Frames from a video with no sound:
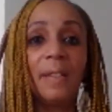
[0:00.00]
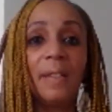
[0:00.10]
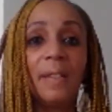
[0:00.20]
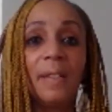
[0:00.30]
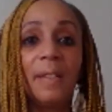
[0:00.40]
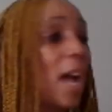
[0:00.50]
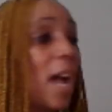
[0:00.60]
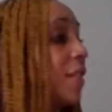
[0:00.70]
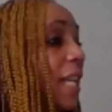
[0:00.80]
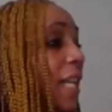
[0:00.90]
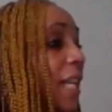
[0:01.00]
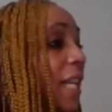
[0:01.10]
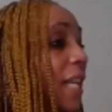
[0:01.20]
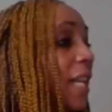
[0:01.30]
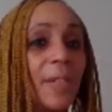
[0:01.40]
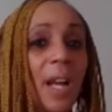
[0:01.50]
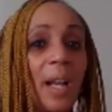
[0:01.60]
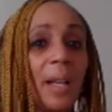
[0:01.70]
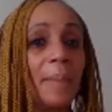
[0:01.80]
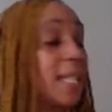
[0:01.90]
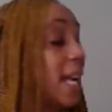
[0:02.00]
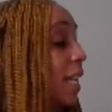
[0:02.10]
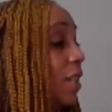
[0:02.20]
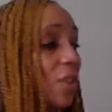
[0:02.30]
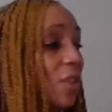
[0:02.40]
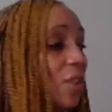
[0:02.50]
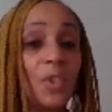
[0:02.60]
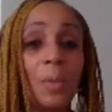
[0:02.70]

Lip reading: They even confiscated my travel documents. I kid you not.